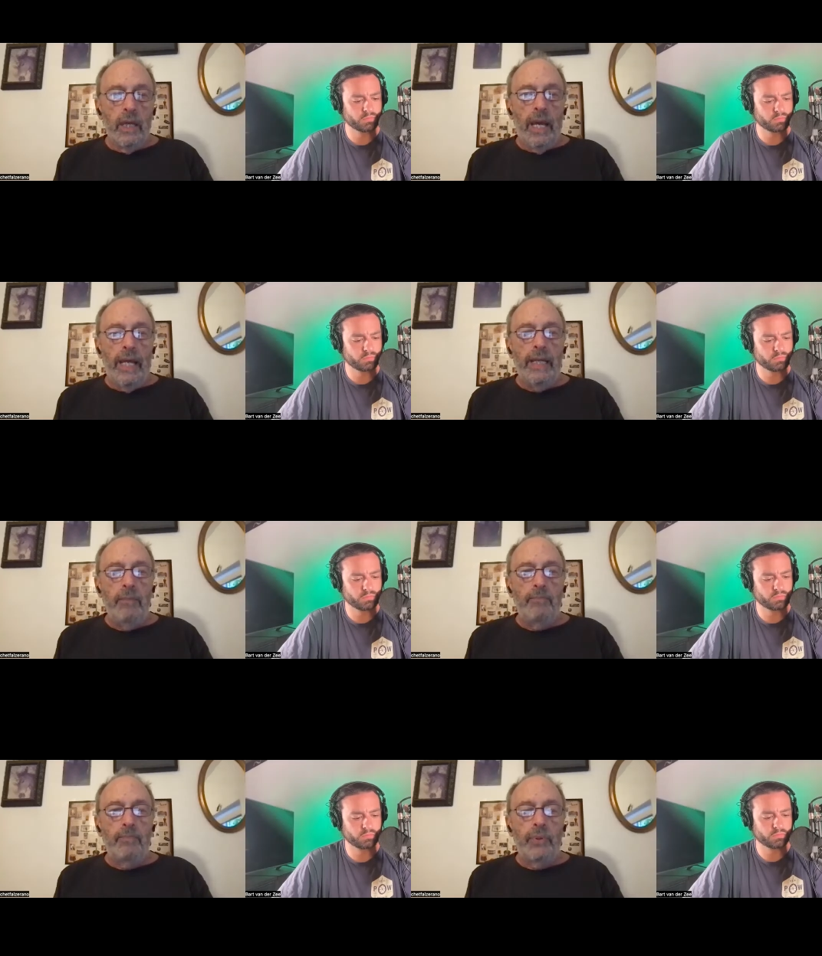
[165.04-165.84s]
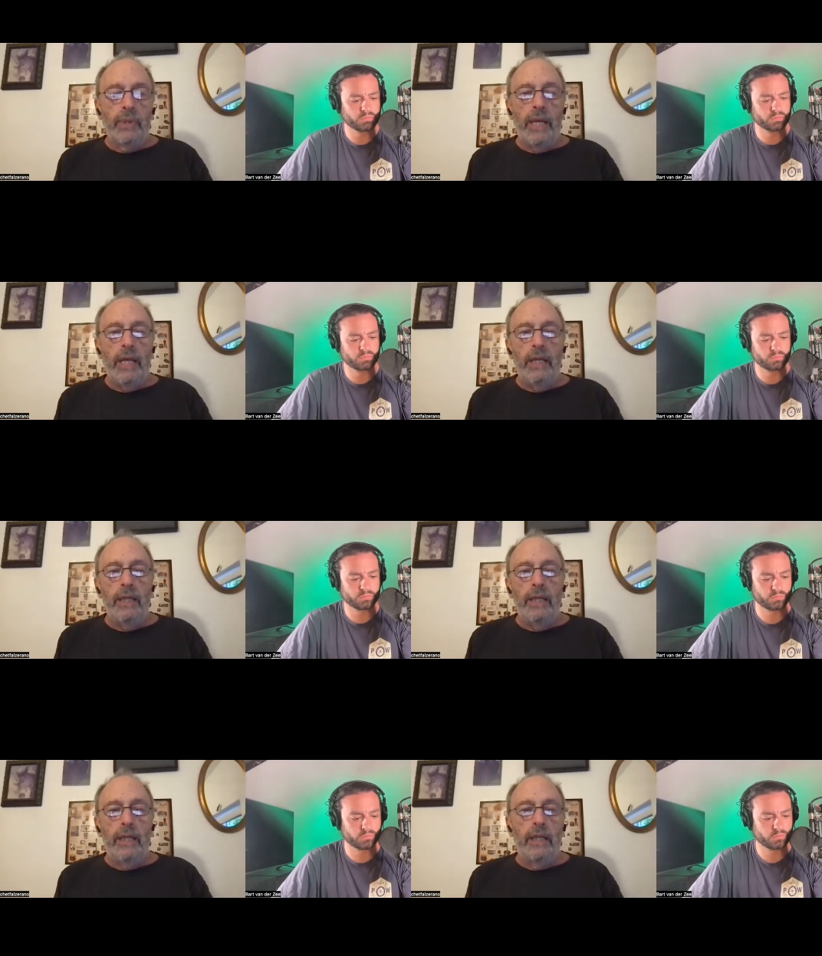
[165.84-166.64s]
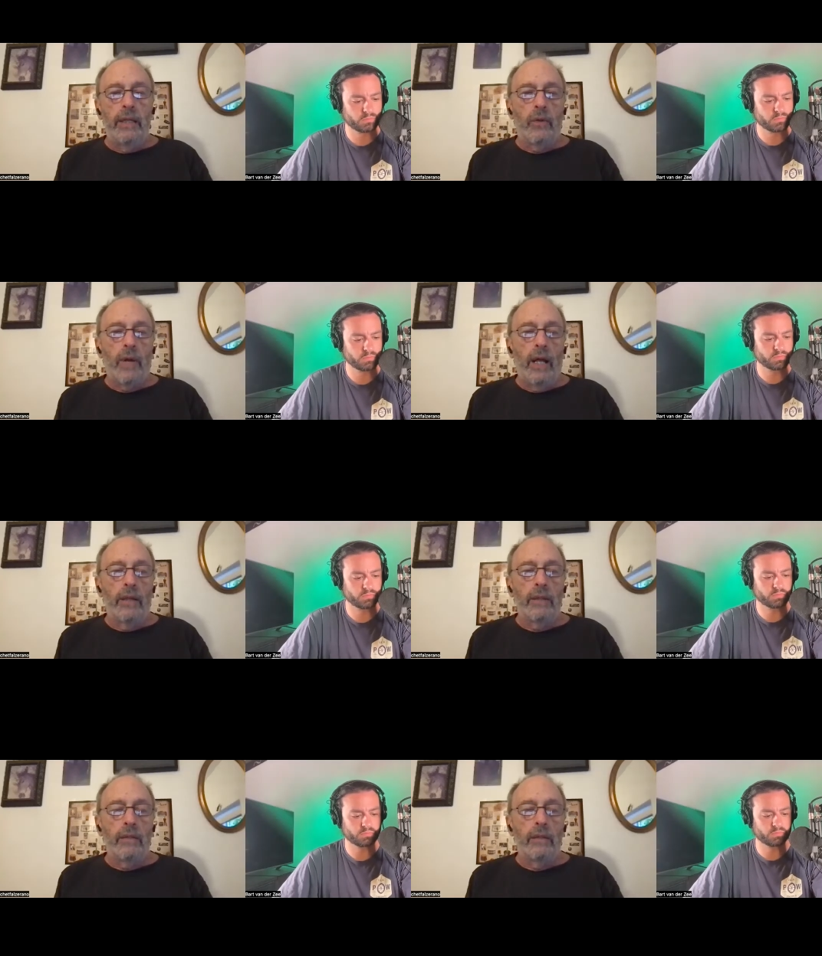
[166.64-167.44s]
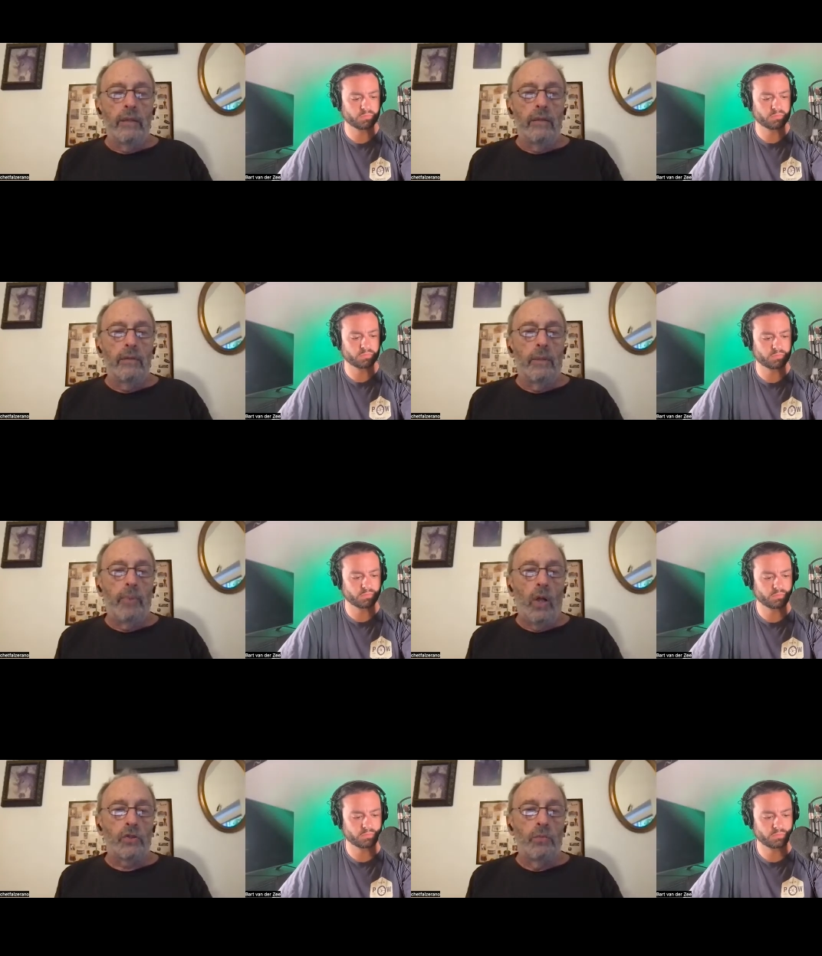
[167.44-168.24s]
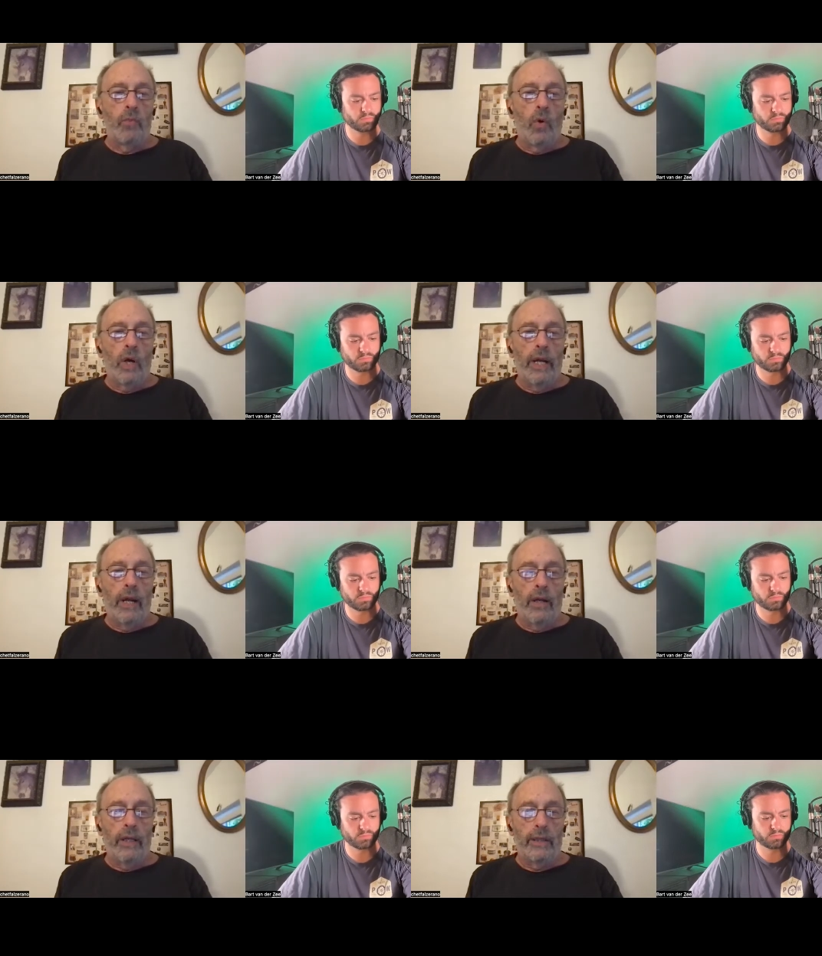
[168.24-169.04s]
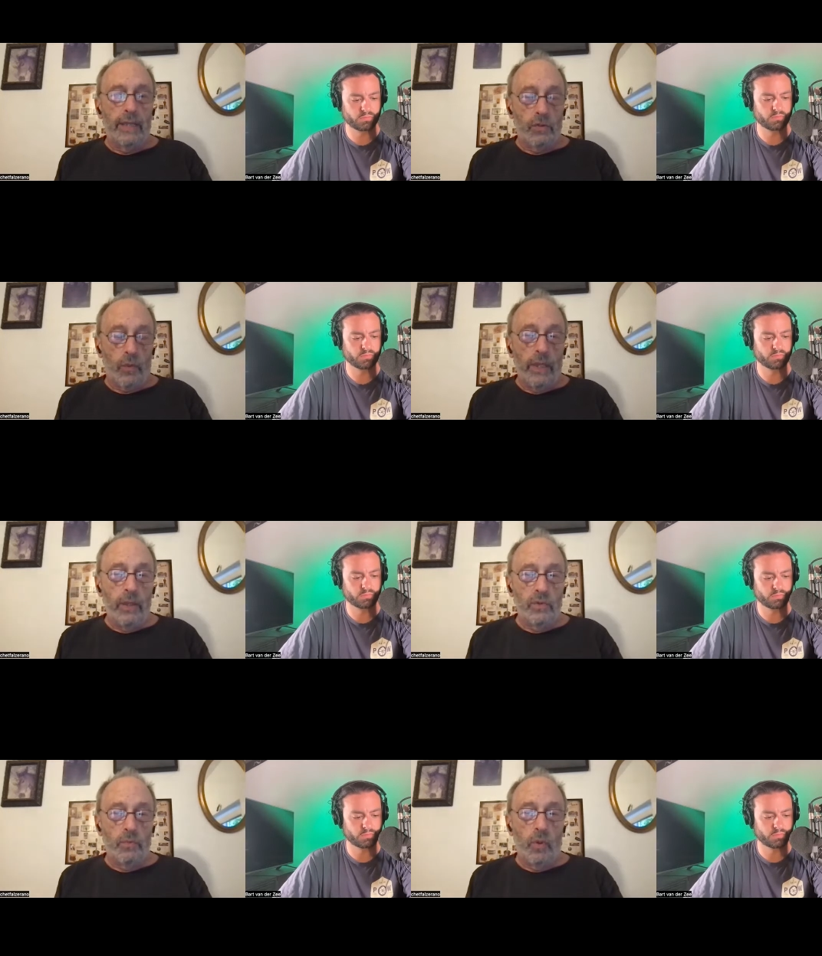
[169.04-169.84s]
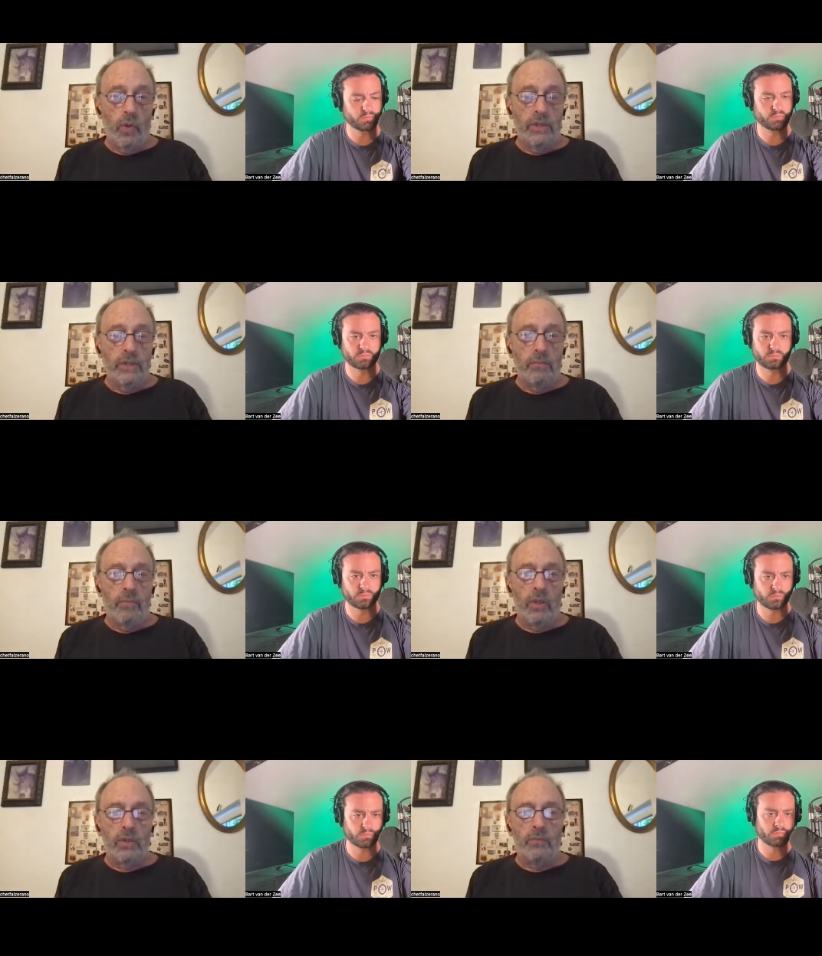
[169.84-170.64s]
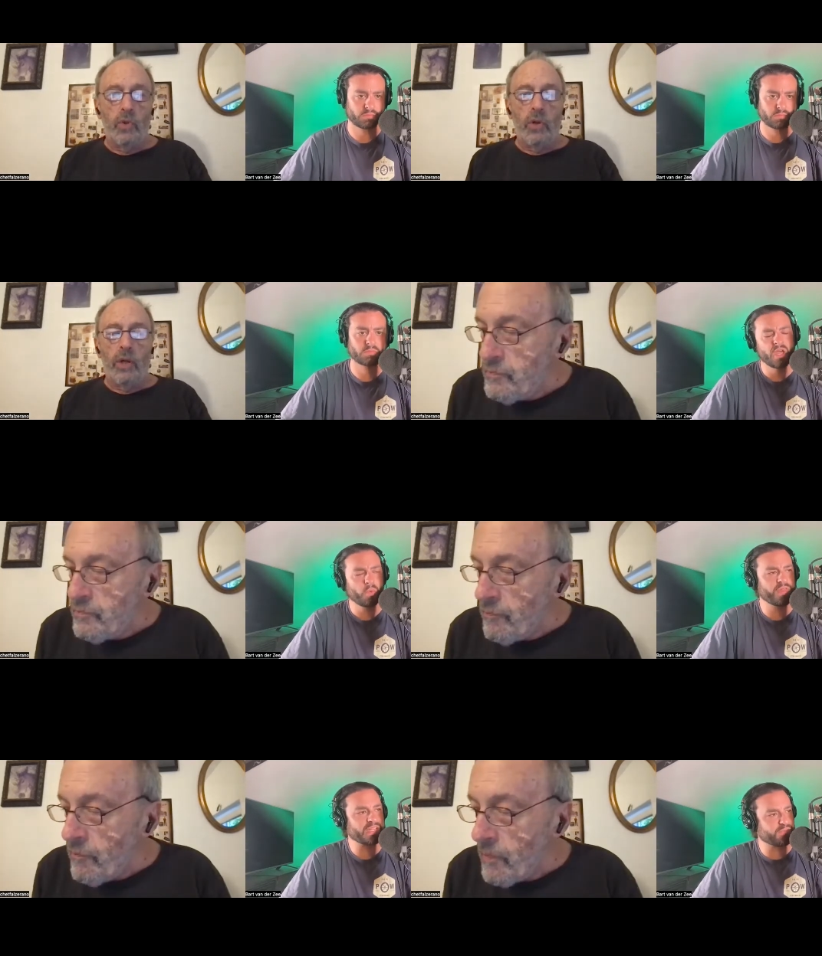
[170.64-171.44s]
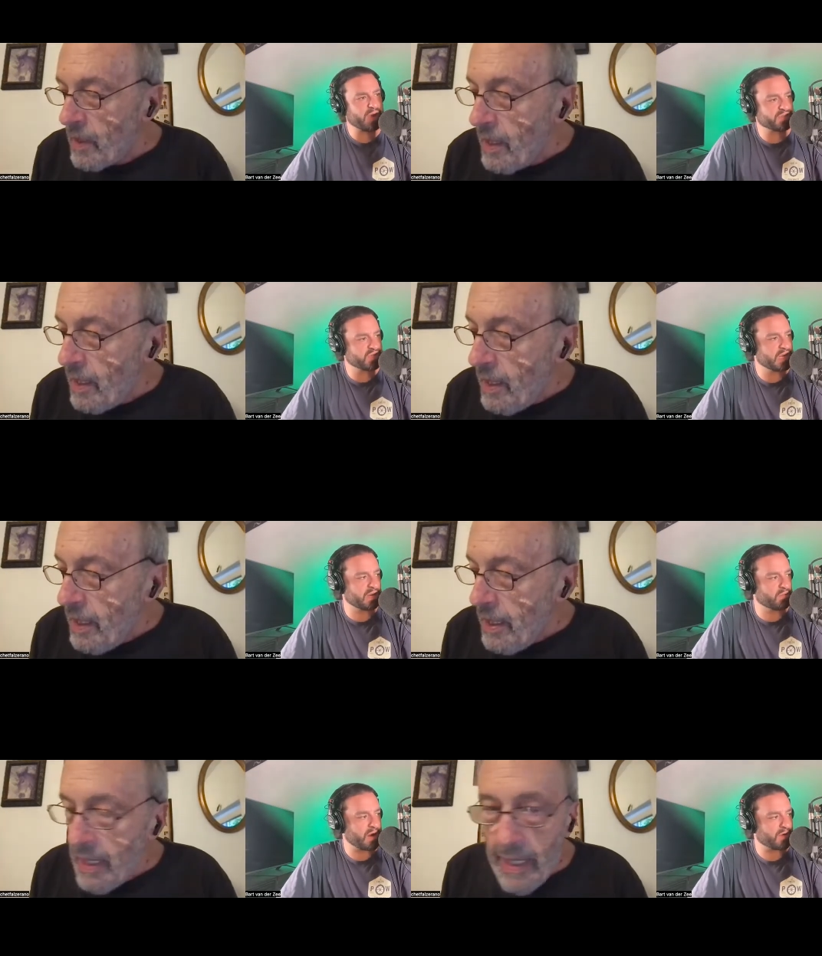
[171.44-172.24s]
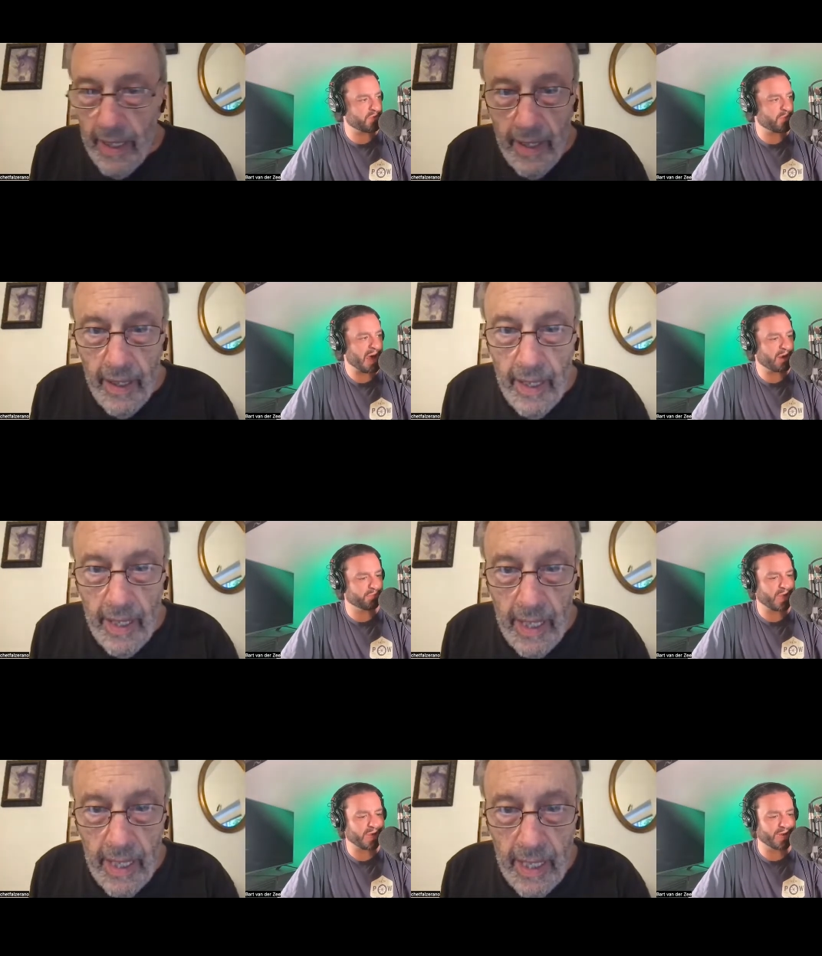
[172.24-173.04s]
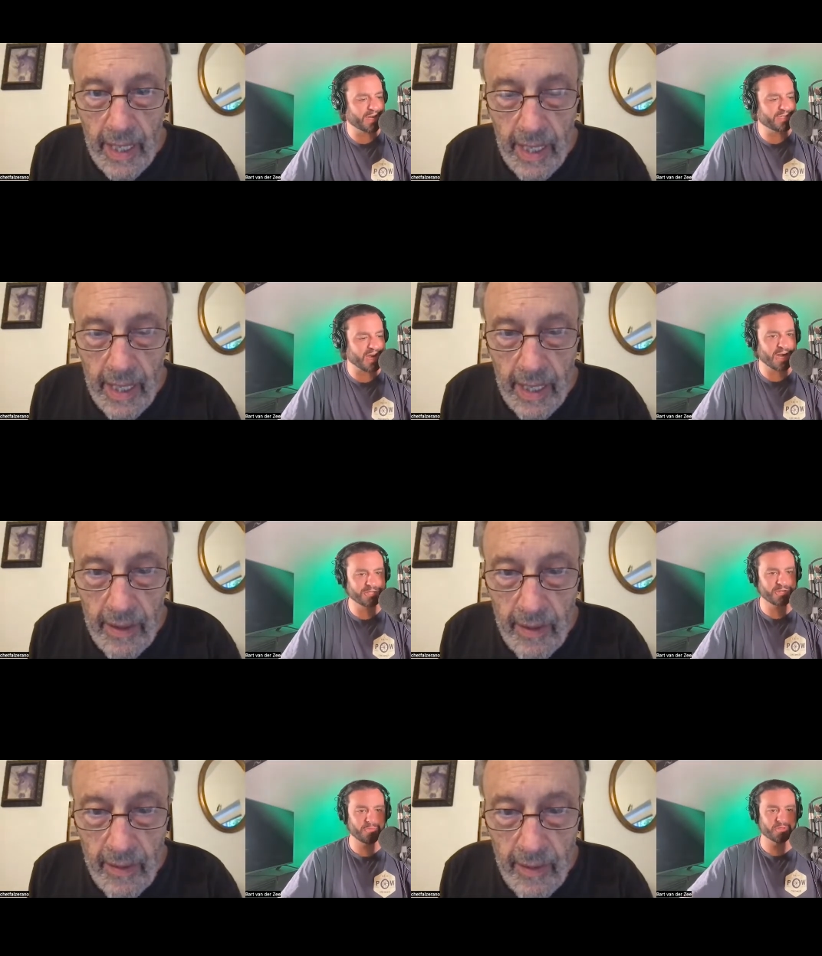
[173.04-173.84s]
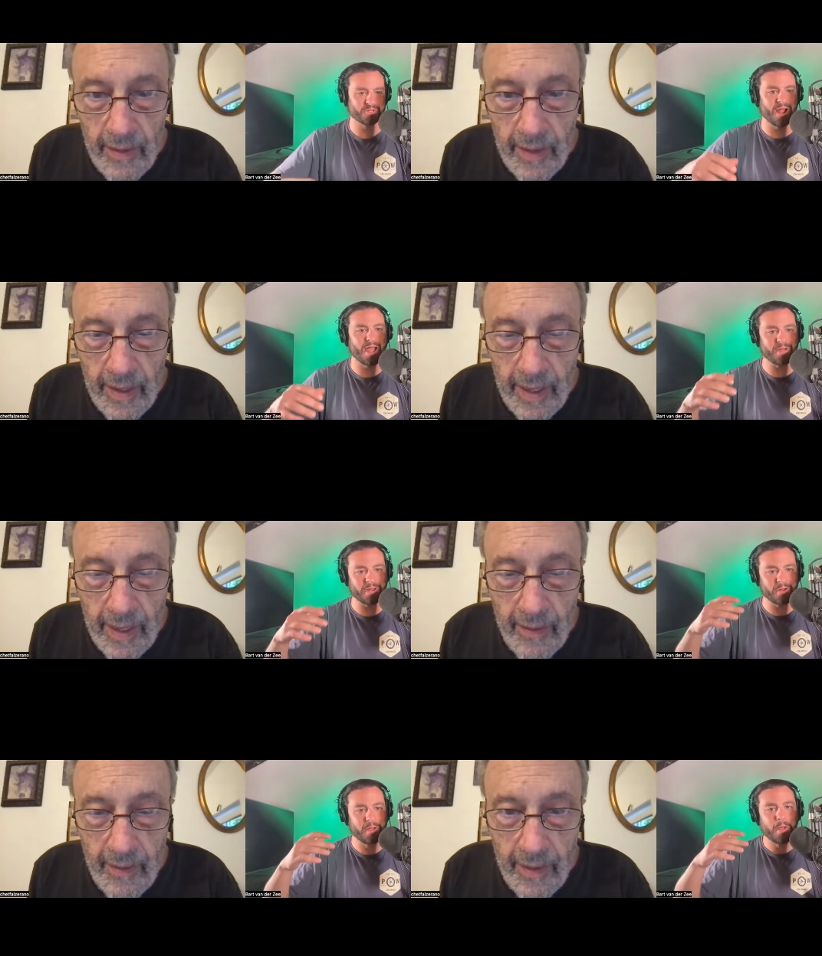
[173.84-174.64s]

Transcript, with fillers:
Speaker 1: And he played in and around the, the Baltimore area. That's where he was born,
Speaker 2: is in Baltimore. Well, that's fascinating right off the bat of like a doctor prescribing